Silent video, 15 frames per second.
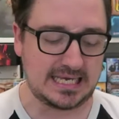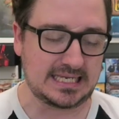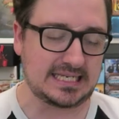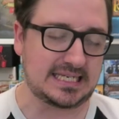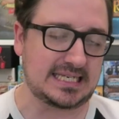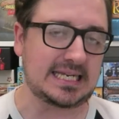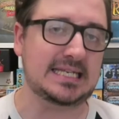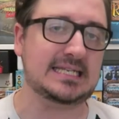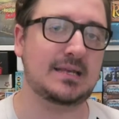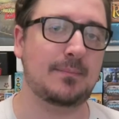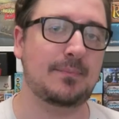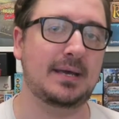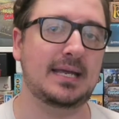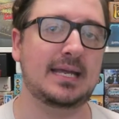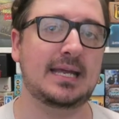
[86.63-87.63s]
since
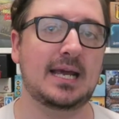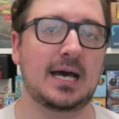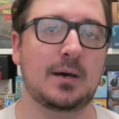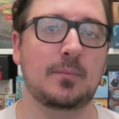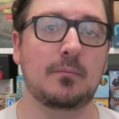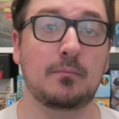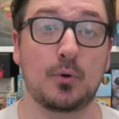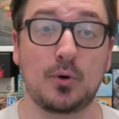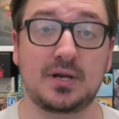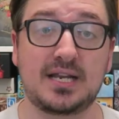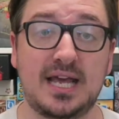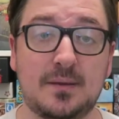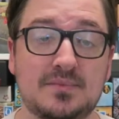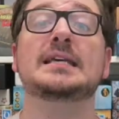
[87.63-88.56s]
picking up board games.